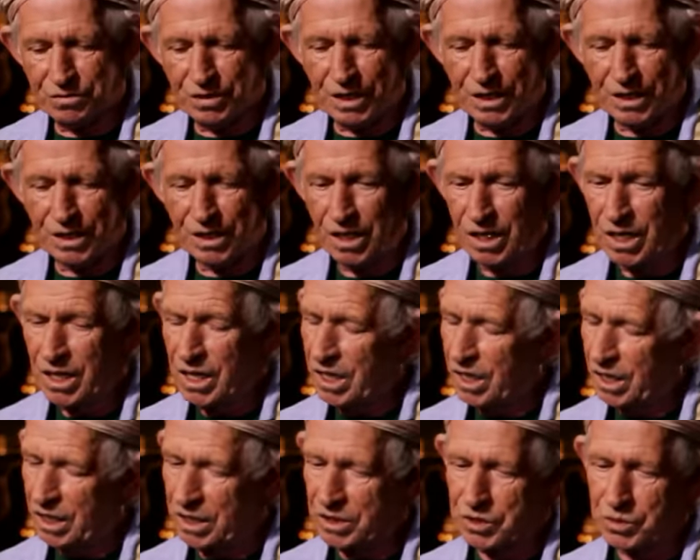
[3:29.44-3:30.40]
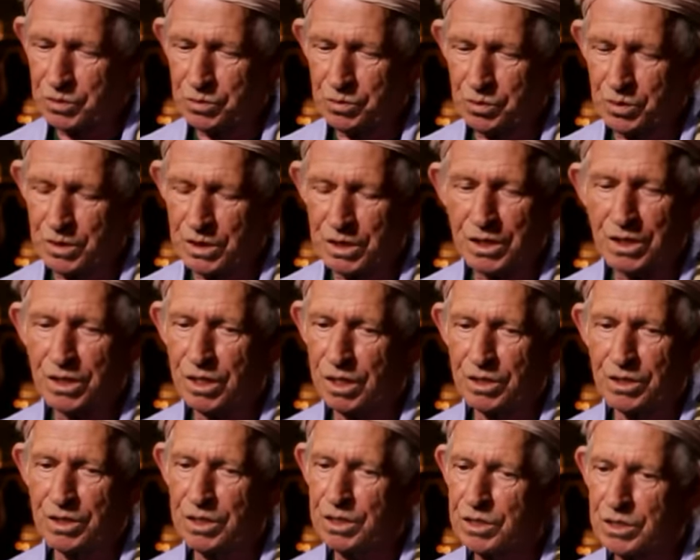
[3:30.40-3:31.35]
that. It's a weird, I
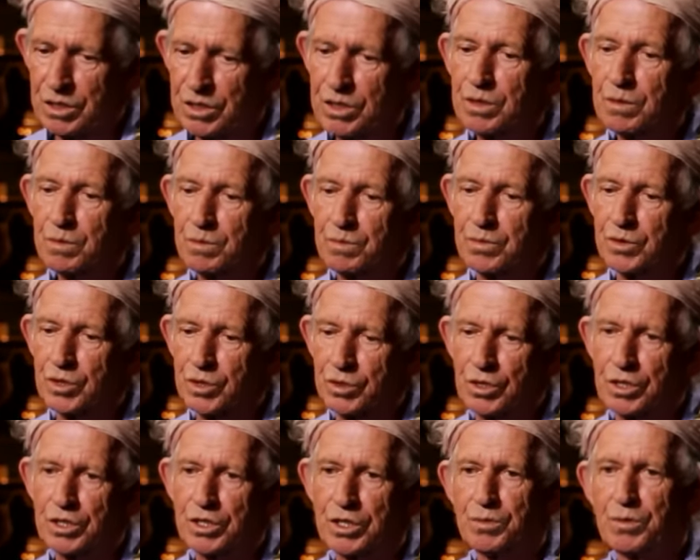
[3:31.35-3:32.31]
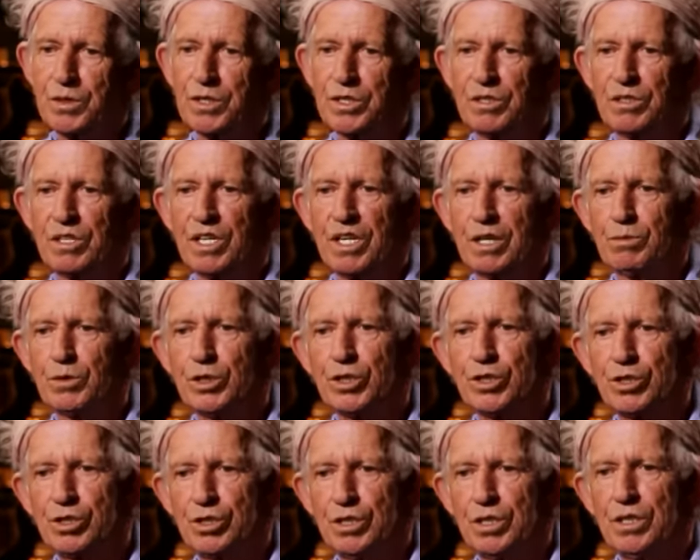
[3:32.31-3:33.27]
think, just a strange piece of
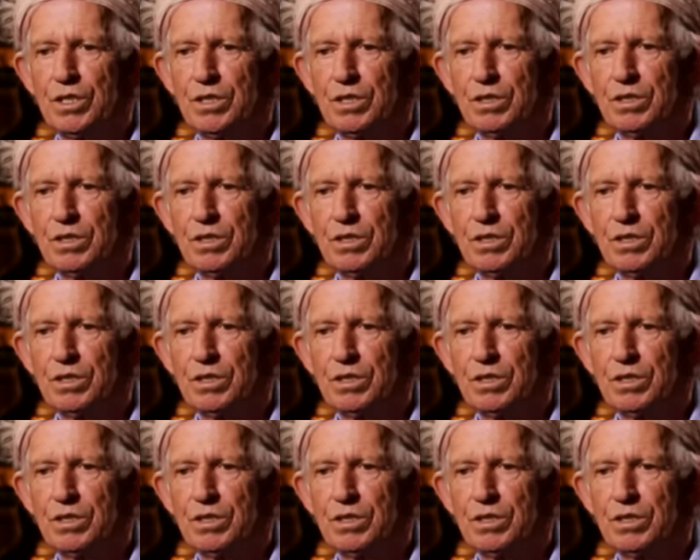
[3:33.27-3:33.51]
chemistry.